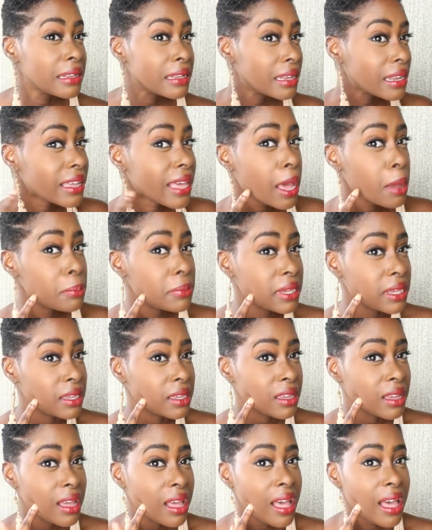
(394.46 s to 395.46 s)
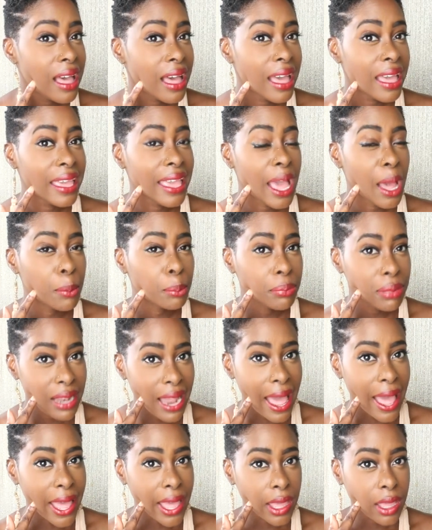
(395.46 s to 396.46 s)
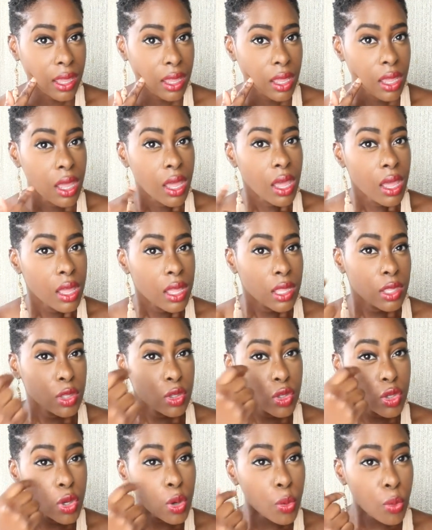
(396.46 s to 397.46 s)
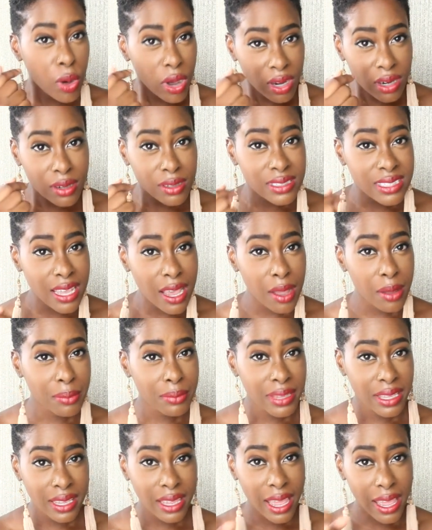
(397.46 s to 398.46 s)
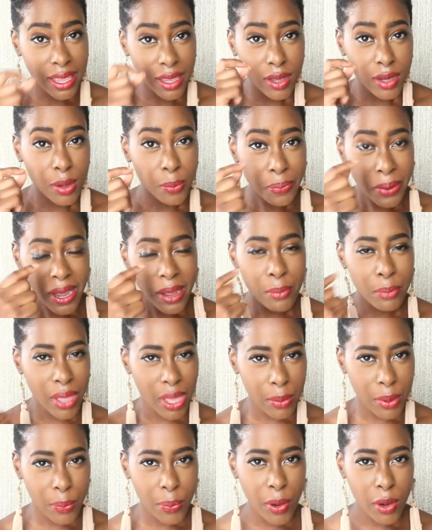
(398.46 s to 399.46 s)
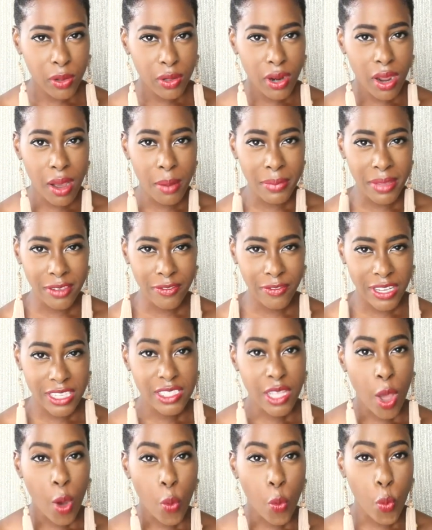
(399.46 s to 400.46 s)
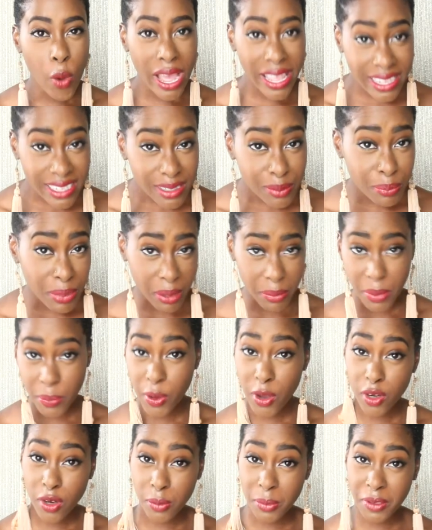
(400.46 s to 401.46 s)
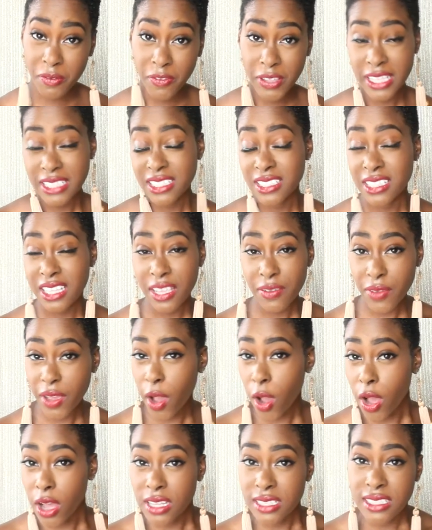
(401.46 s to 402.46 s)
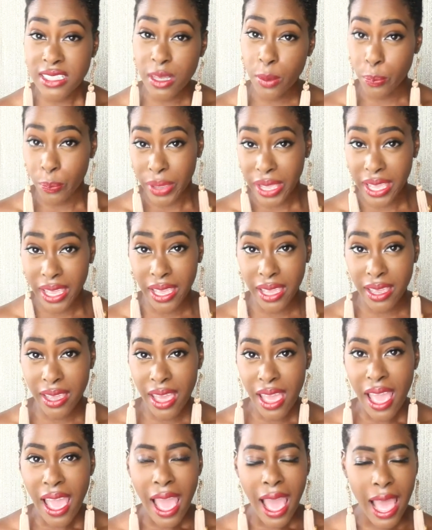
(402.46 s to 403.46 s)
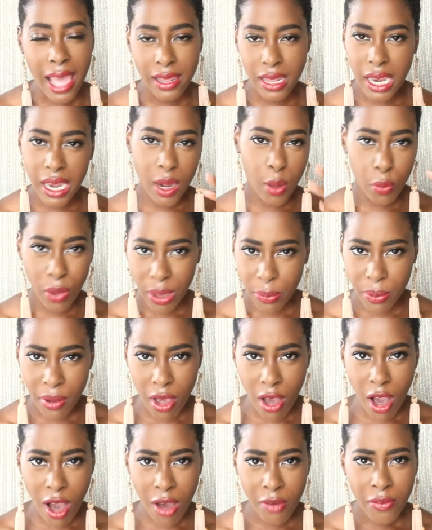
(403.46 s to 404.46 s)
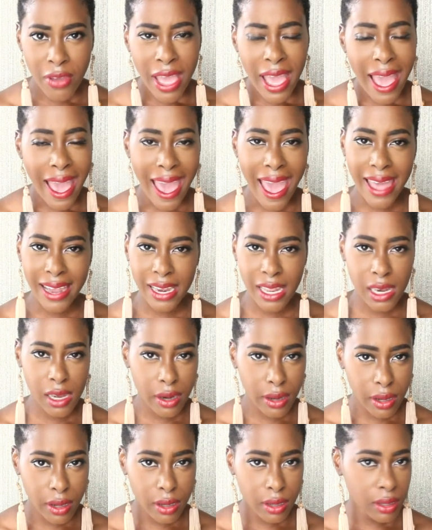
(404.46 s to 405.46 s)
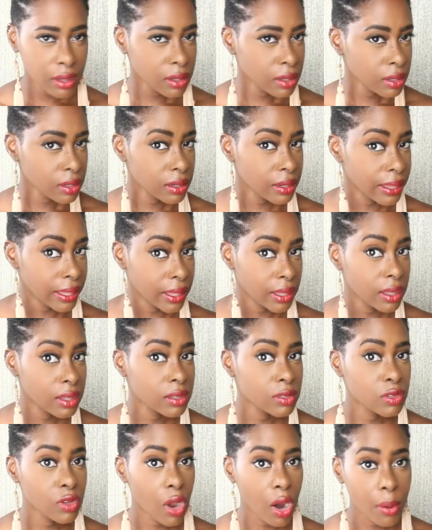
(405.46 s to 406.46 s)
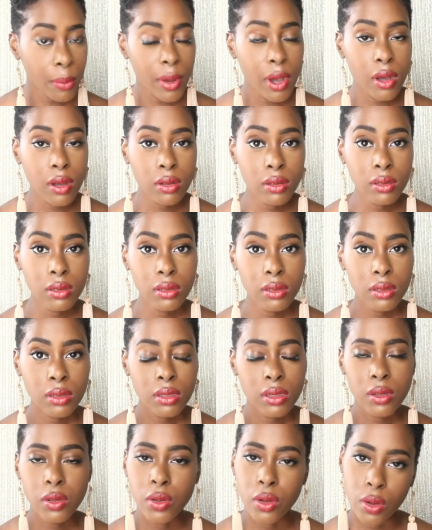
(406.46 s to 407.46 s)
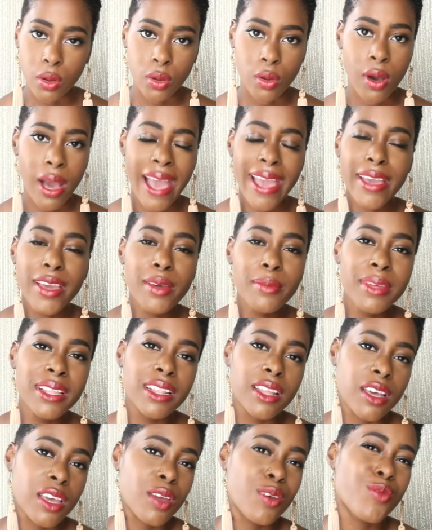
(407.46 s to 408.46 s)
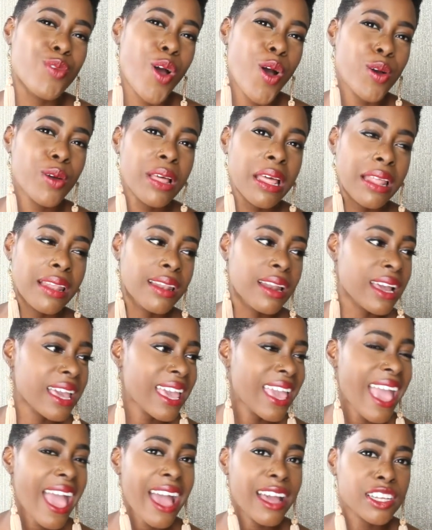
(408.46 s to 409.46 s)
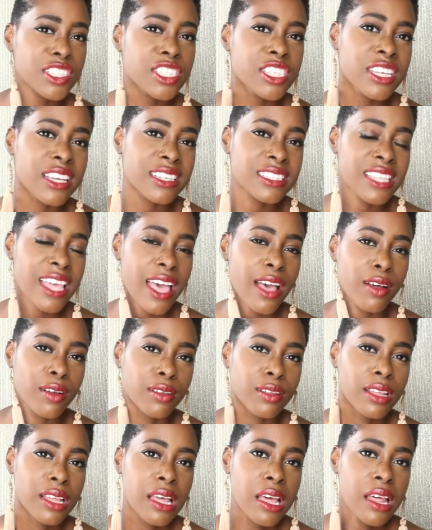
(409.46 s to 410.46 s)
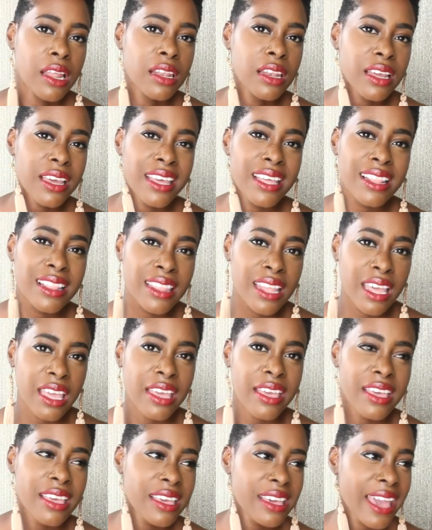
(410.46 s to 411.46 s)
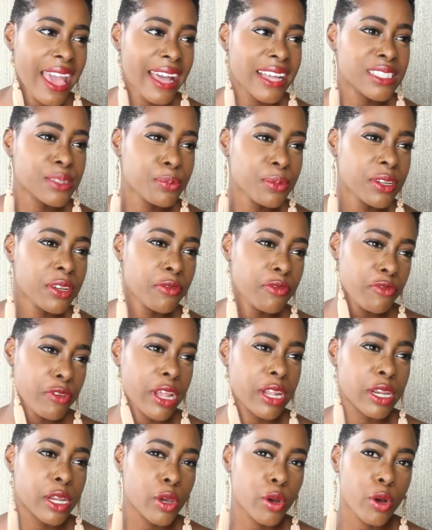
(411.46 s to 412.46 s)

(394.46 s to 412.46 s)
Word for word: look at me I am black you wanna tell me I gonna put baby powder on my face white baby powder on my face leave it on to bake and then I wipe it off and I look like normal no I gonna be looking wrong looking ashy as hell looking like Casper the Friendly